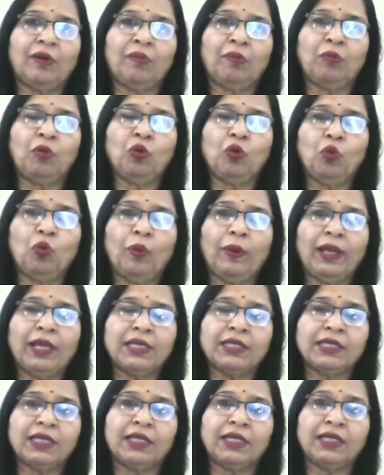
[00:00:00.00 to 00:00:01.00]
blue
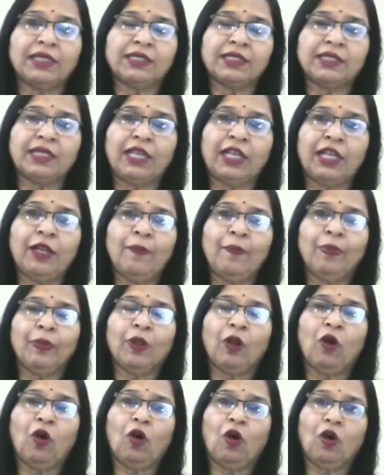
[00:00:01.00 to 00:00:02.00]
whales in the sea,
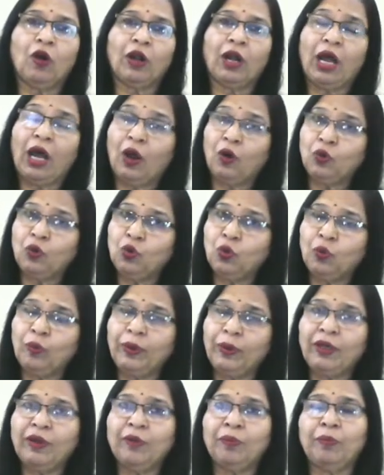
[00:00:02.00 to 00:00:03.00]
or how do
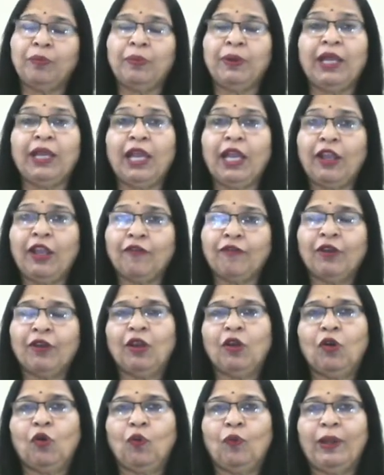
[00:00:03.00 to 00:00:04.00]
we behave
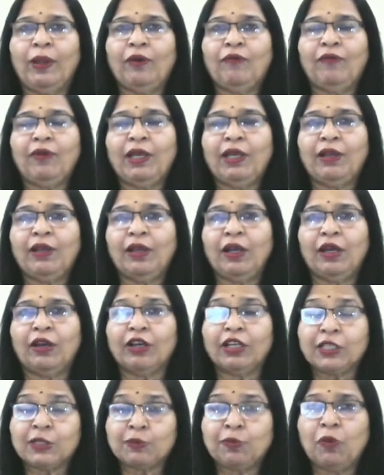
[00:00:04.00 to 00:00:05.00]
when we
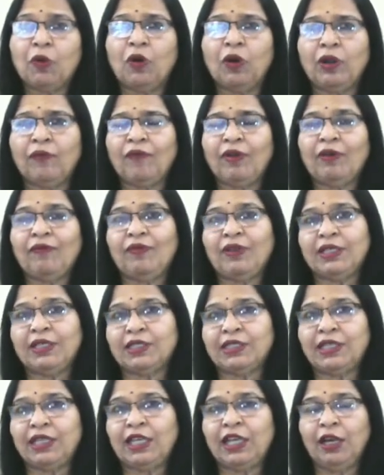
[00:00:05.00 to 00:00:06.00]
respond when we
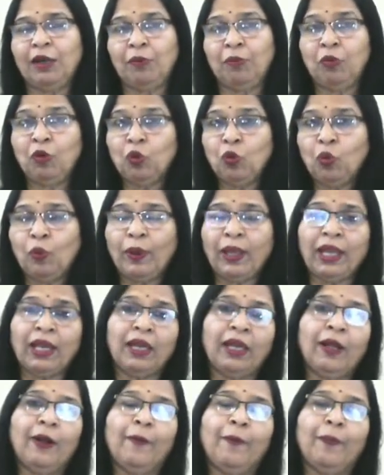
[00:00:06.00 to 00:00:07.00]
see a blue whale
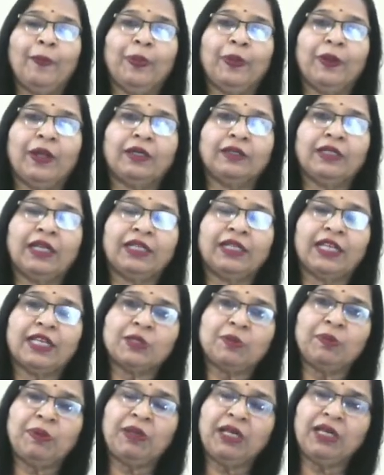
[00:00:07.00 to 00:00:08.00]
that has
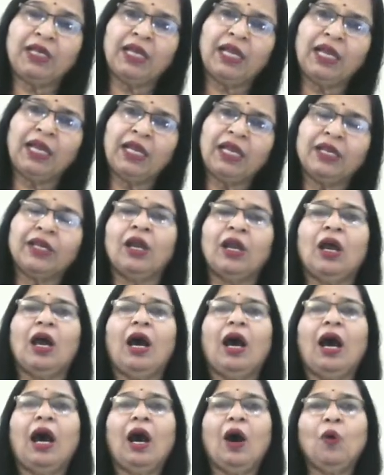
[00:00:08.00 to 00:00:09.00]
been killed,
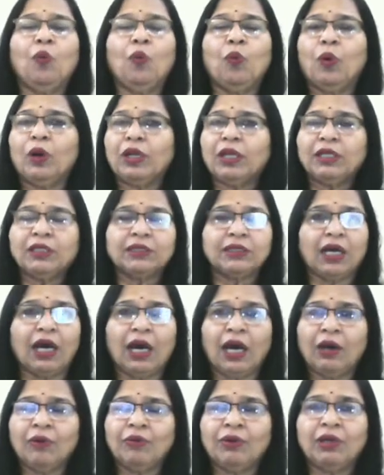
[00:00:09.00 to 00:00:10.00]
how what is
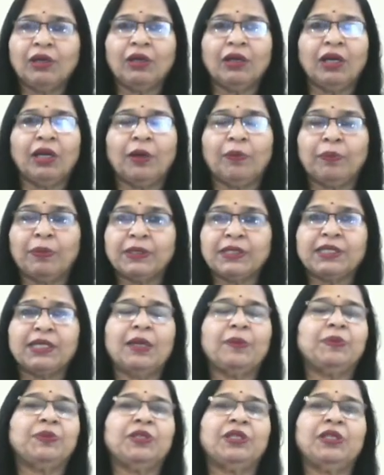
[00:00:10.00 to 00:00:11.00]
our
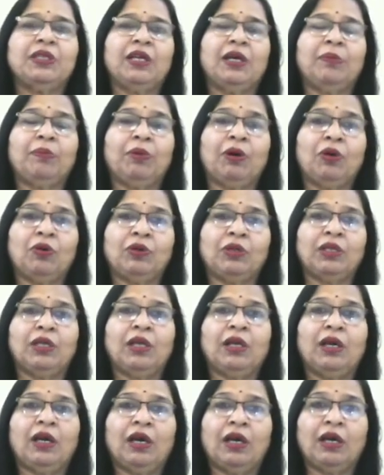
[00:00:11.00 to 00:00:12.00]
perception about
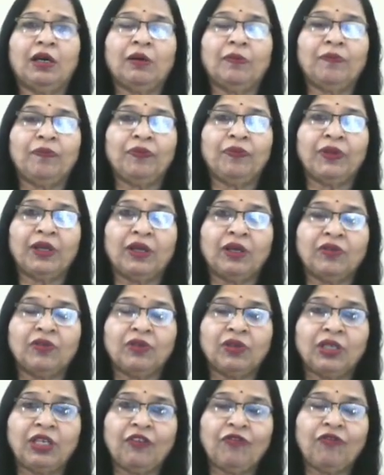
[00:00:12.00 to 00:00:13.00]
the
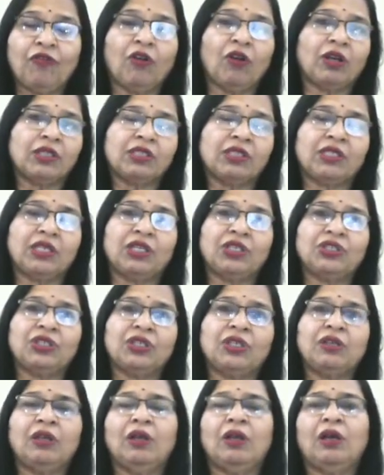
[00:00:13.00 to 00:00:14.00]

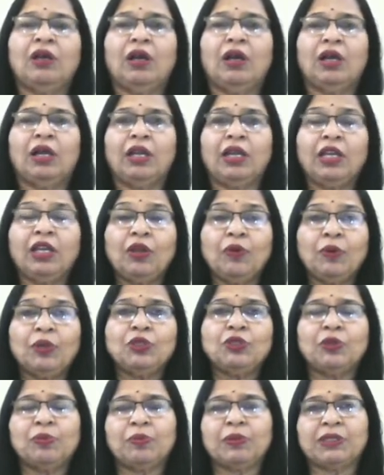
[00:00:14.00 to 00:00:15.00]
deforestation,
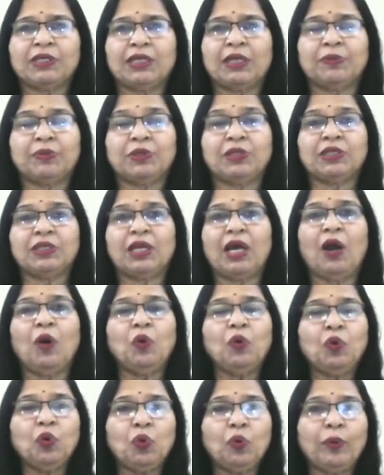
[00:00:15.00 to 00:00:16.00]
individual perceptions, how
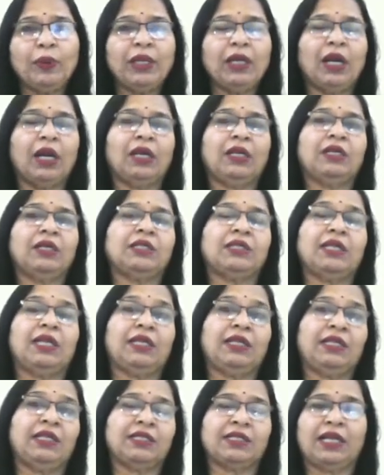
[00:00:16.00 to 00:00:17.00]
do we understand
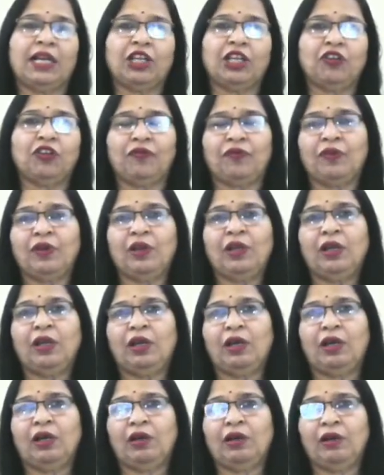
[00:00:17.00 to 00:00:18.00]
these kind of
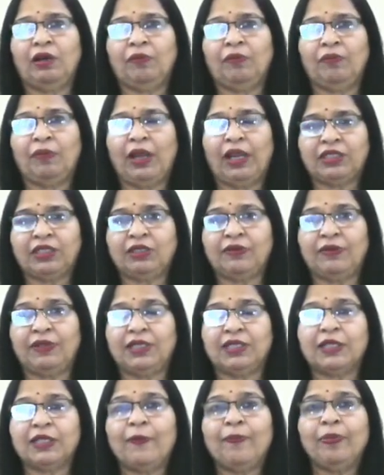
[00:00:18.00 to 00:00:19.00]

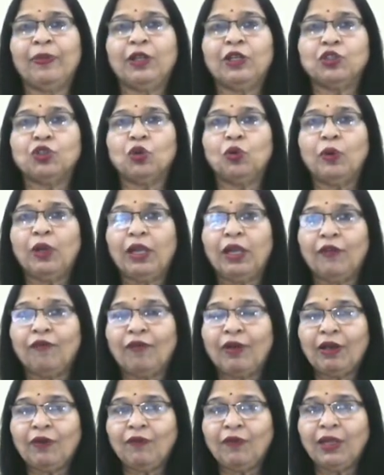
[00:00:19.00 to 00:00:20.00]
activities. So
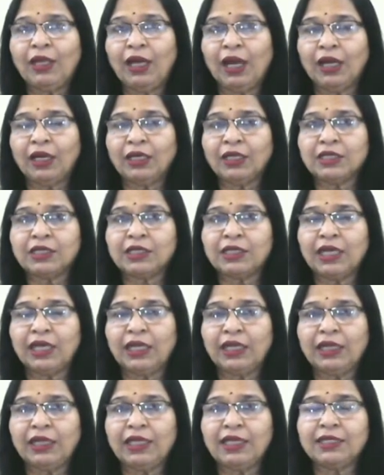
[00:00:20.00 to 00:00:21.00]
when we
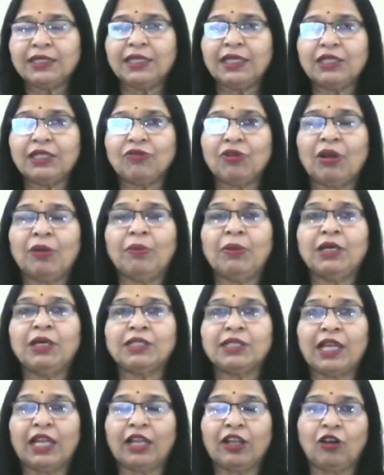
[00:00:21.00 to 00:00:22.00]
understand these things from a
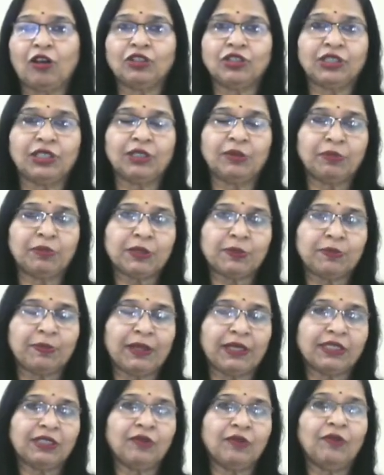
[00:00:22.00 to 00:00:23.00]
psychological
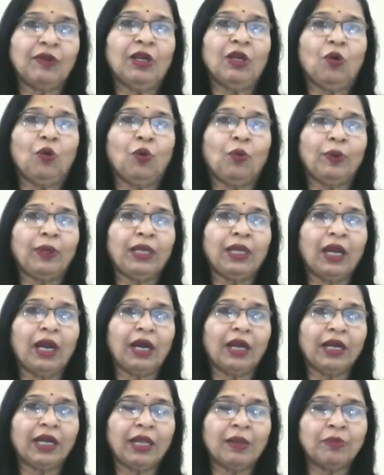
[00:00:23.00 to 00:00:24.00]
perspective, we
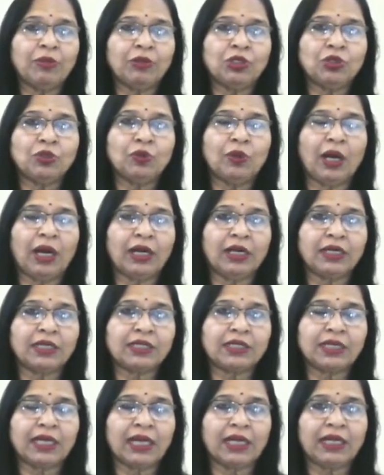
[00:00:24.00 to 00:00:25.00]
are able to
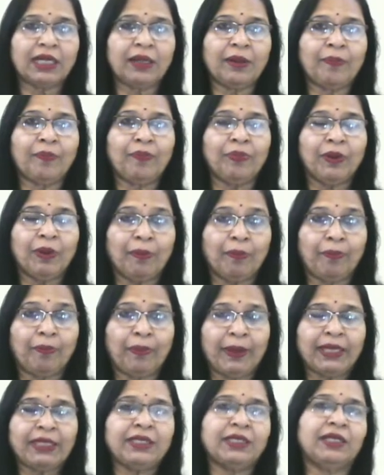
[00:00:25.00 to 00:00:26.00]
understand them
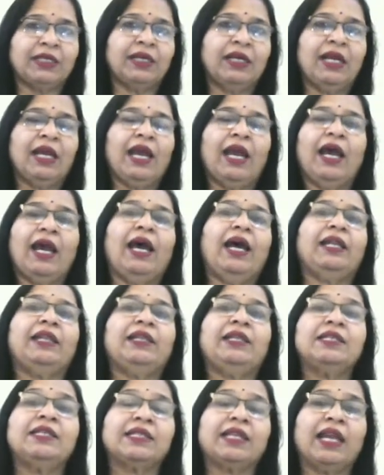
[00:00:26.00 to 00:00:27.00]
better, and
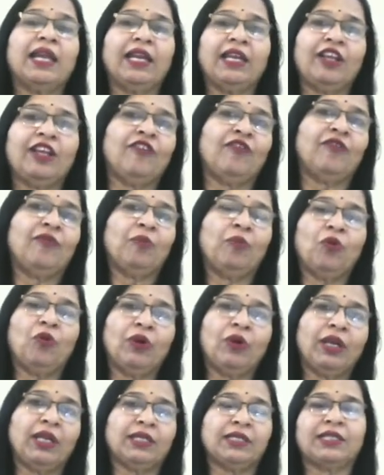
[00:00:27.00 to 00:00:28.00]
this can give more
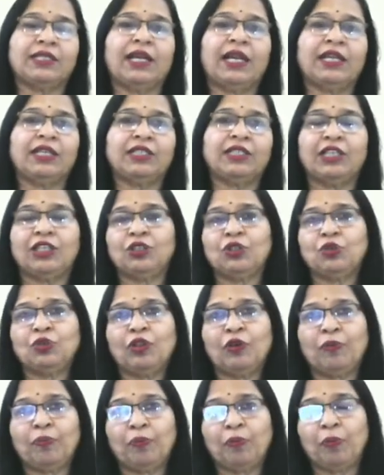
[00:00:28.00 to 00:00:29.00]
insight into
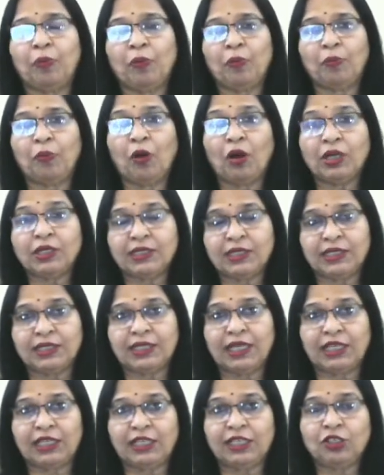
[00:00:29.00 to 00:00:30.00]
the policies
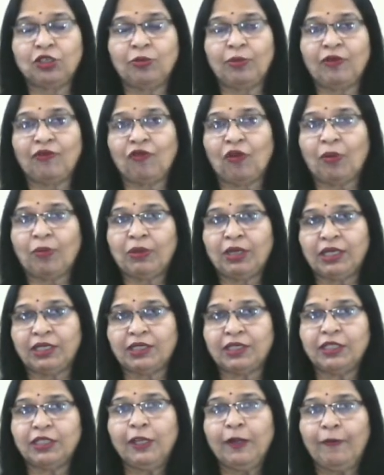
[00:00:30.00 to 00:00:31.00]
that need to be
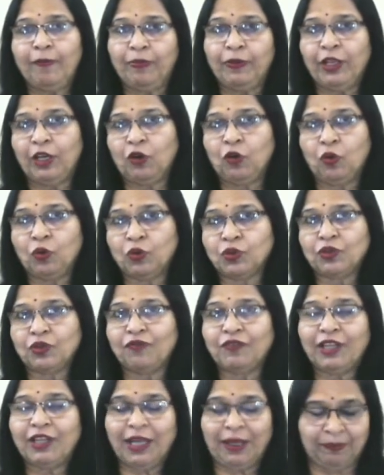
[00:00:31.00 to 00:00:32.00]
formulated in course of
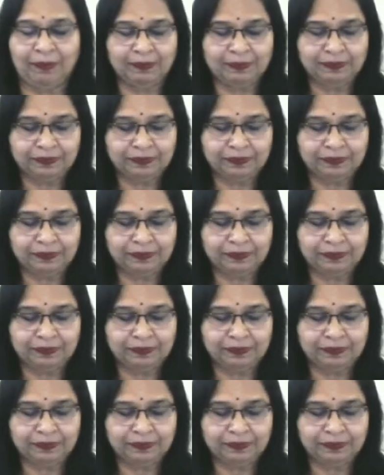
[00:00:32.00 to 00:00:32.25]
time.